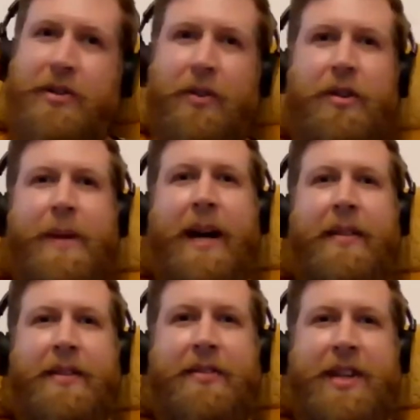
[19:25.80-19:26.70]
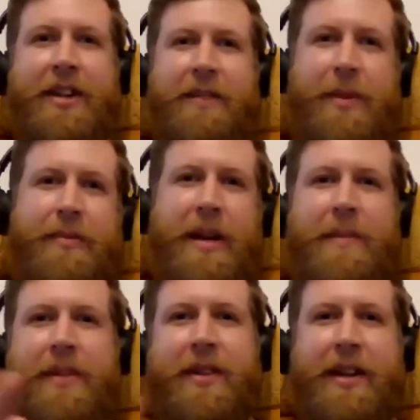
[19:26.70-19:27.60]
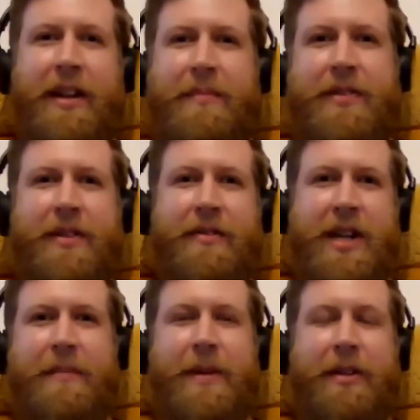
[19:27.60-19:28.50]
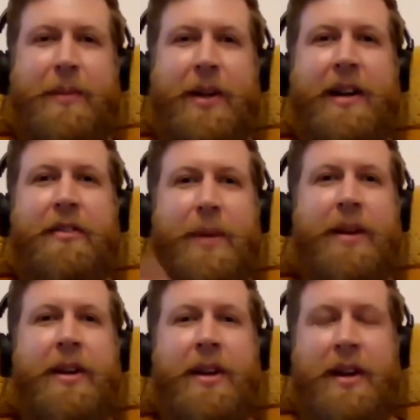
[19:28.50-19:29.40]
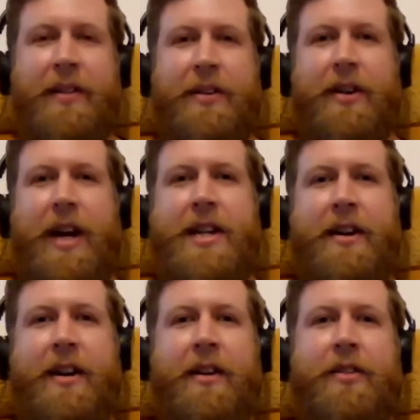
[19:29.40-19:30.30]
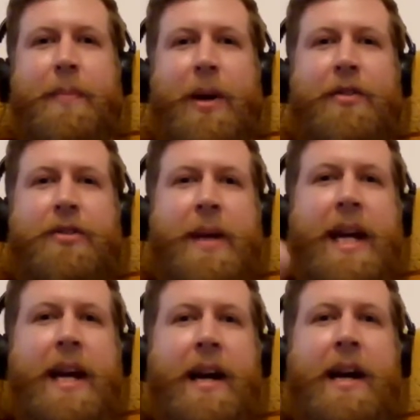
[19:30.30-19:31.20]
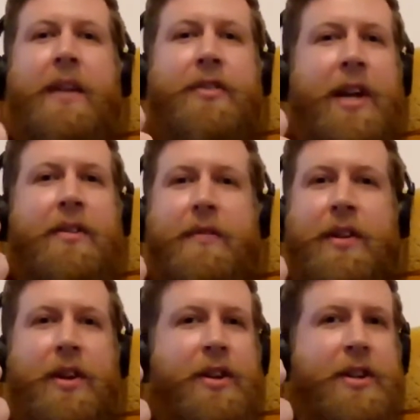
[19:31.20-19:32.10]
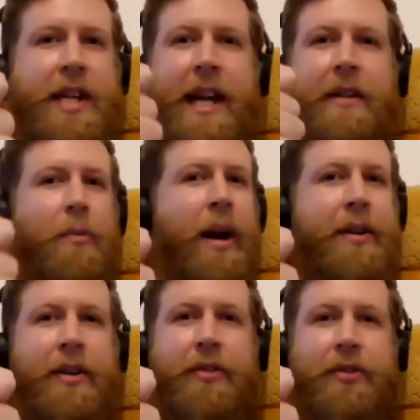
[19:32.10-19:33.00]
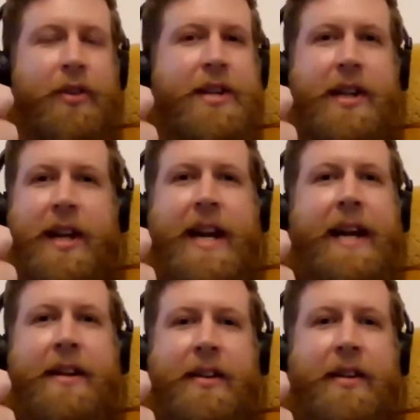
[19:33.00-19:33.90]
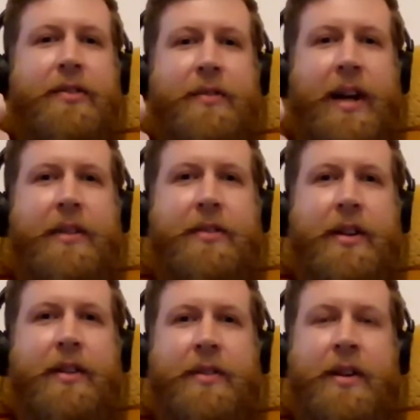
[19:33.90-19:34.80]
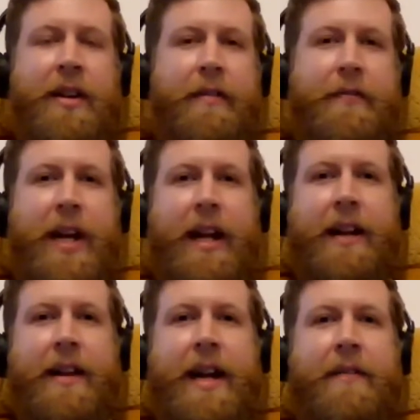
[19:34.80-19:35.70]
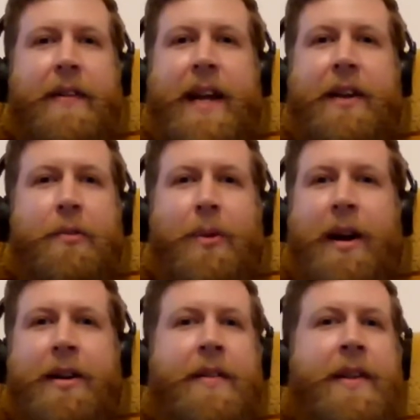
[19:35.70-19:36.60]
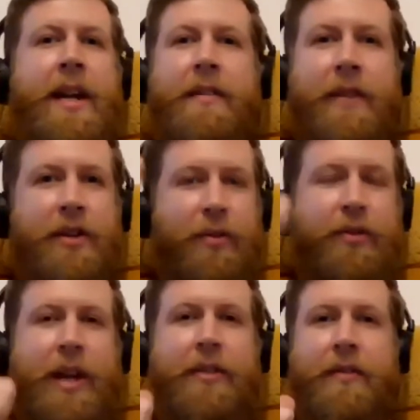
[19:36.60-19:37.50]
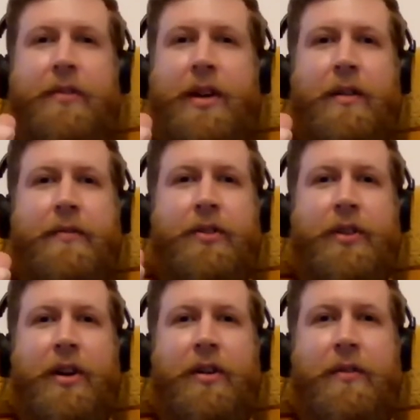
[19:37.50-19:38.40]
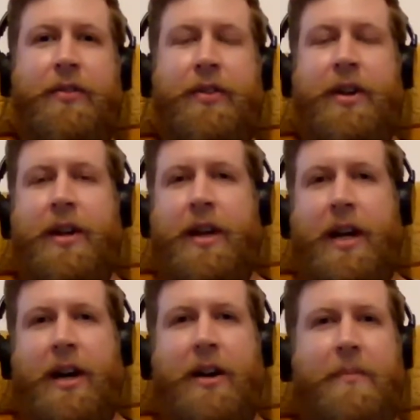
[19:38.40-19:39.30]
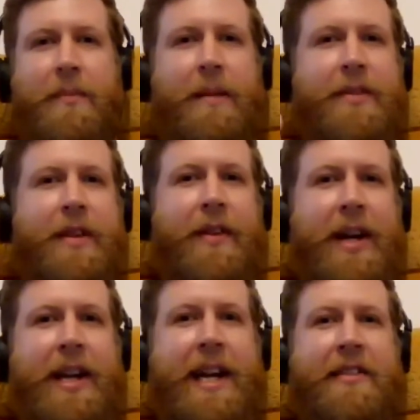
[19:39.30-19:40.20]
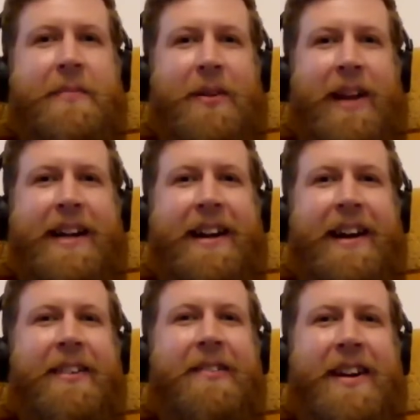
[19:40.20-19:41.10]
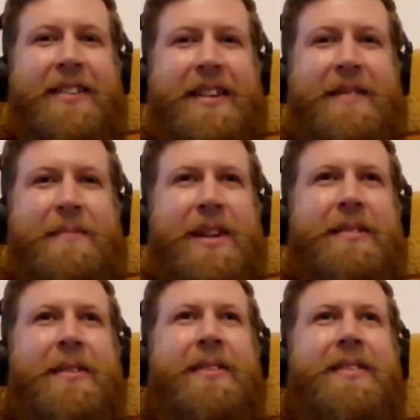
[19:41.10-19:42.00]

talk about the distinction between mystical and mystical type experience. But the criteria are supposed to be a, sense of unity, oneness, or interconnectedness, right? So this feeling that everything is one, and the individual sense of self dissolves. Um, let me see if I can get them all. Like I always seem to miss one